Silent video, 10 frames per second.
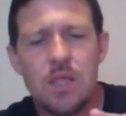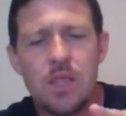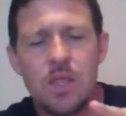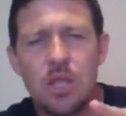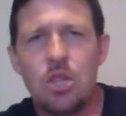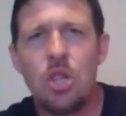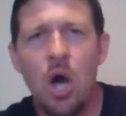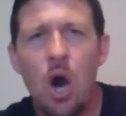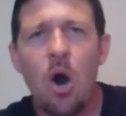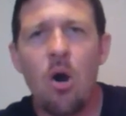the
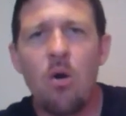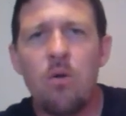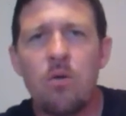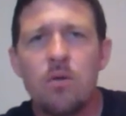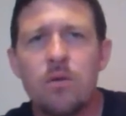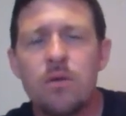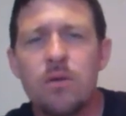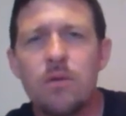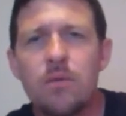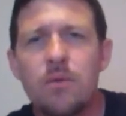law
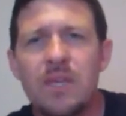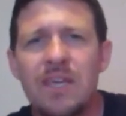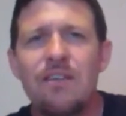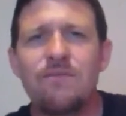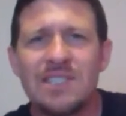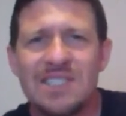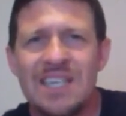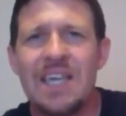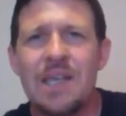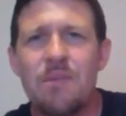gives
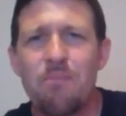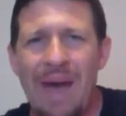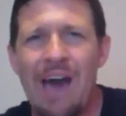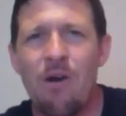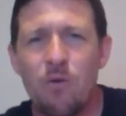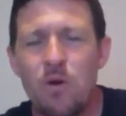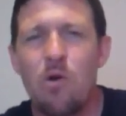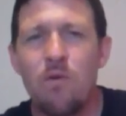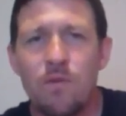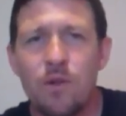sin power
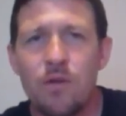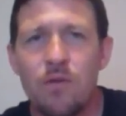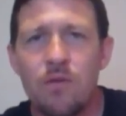over you.